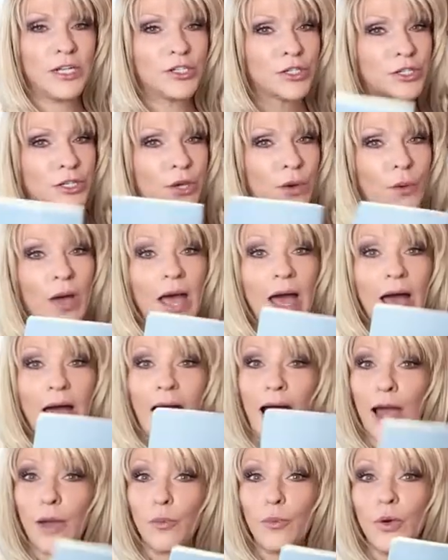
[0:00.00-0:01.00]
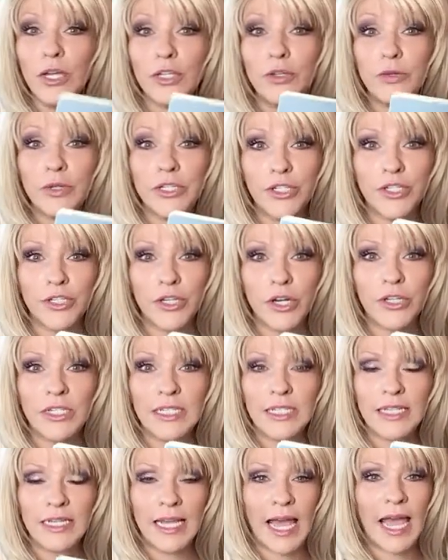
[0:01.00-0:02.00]
So I want you to start
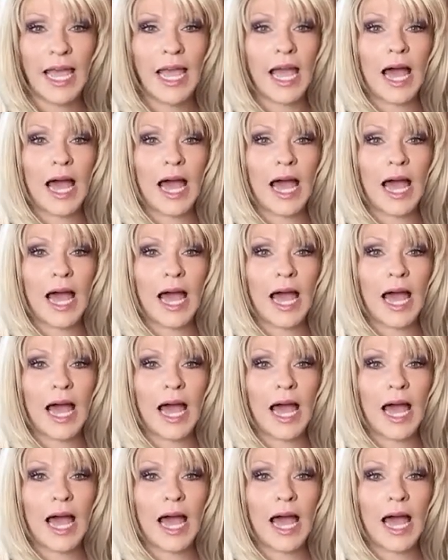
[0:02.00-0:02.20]
today.